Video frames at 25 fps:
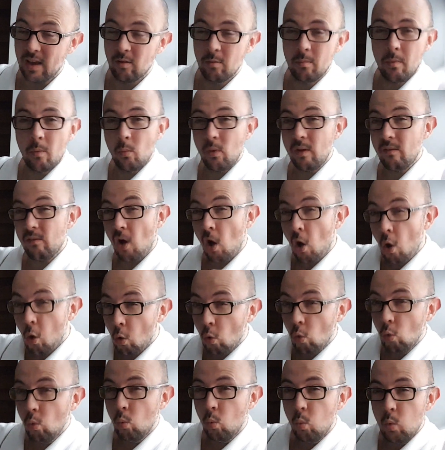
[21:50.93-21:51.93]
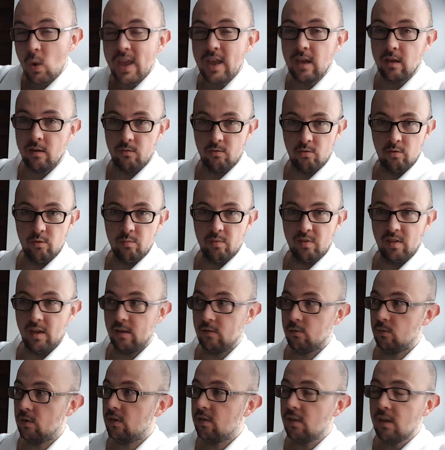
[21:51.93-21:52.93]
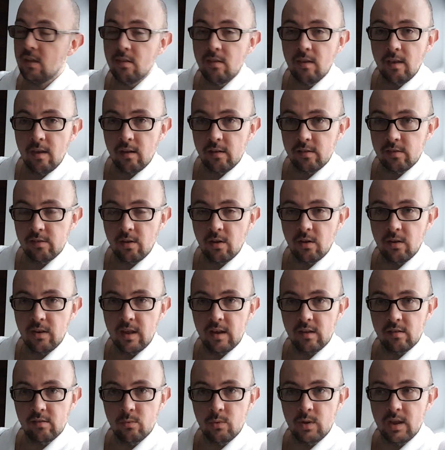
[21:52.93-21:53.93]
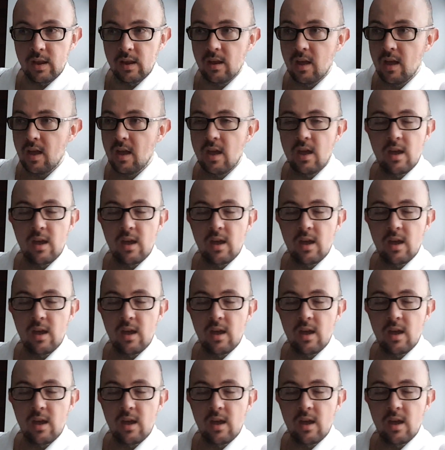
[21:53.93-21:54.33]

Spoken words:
remember we have a whole week of group stage, when you see TI start next week,